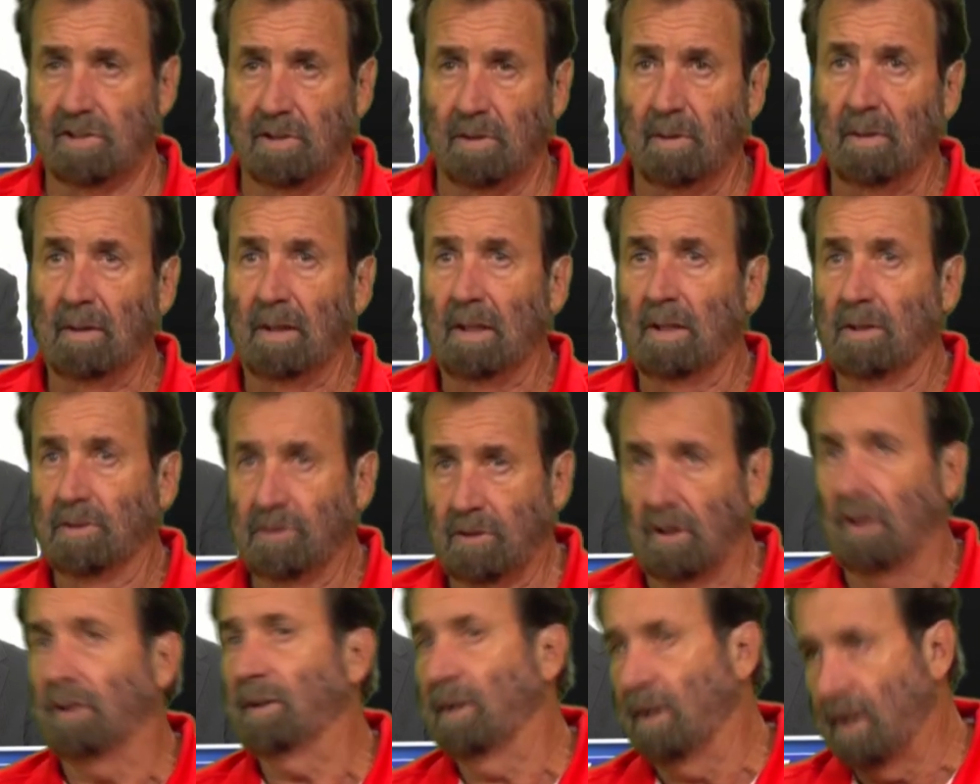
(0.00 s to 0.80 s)

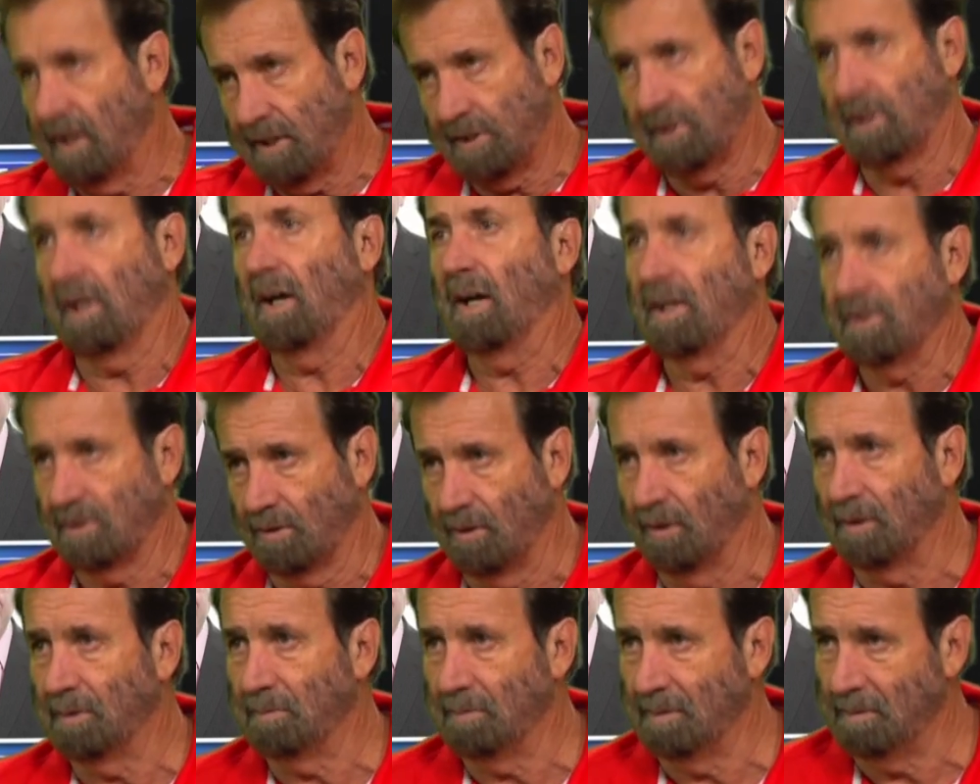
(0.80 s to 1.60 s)
So the next guy's
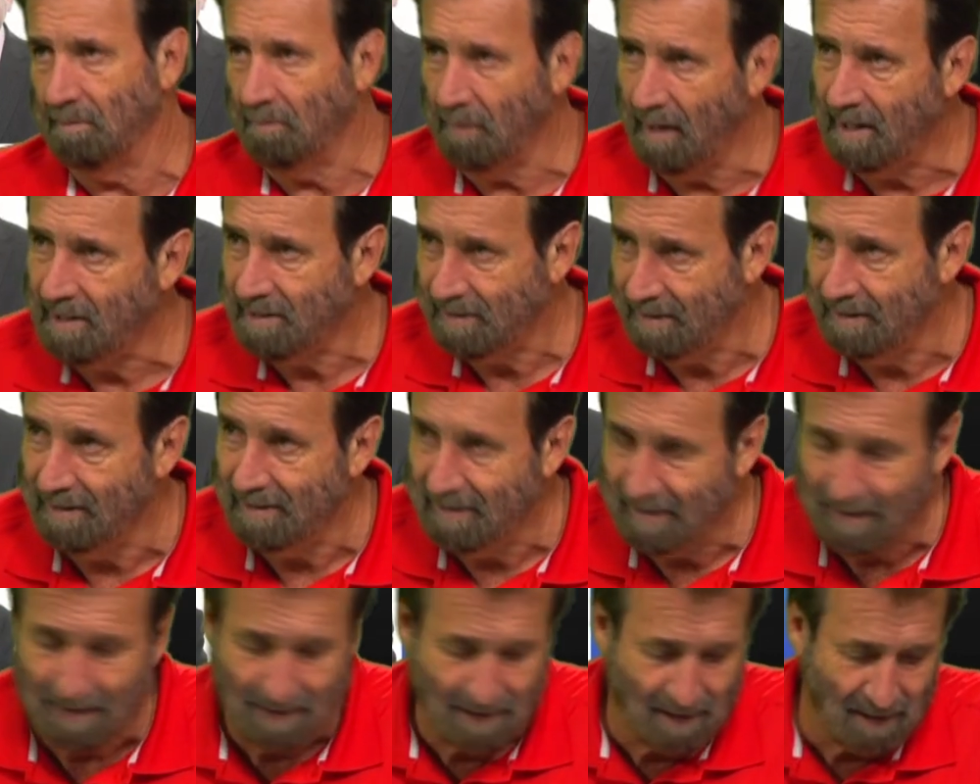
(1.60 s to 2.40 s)
got to be
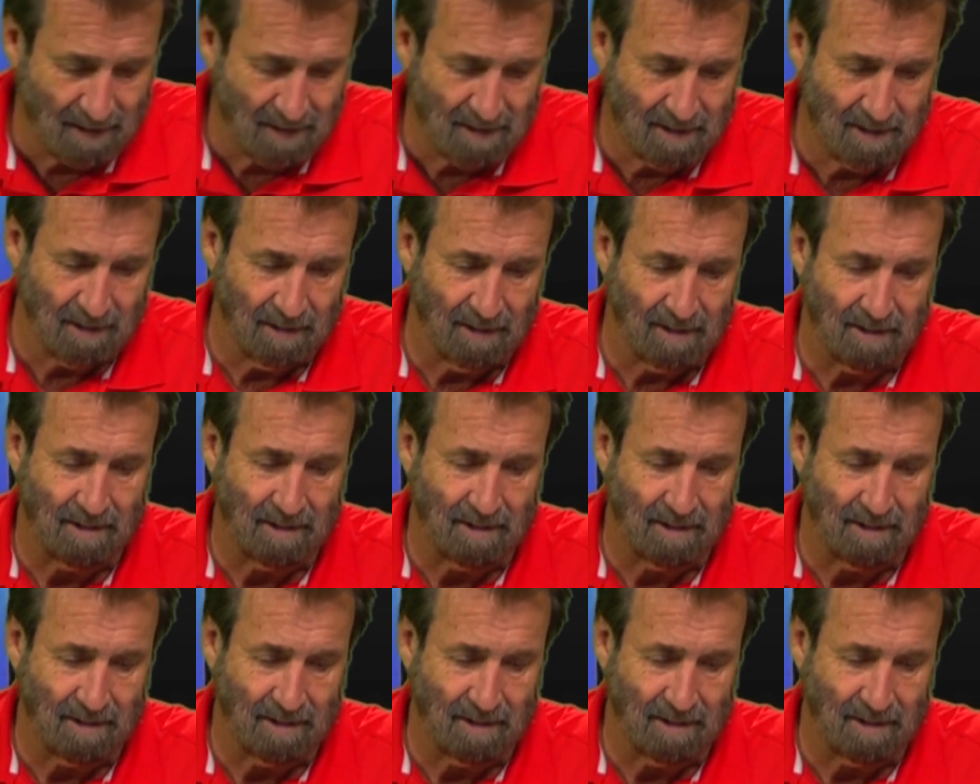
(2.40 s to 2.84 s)
Mason's assistant.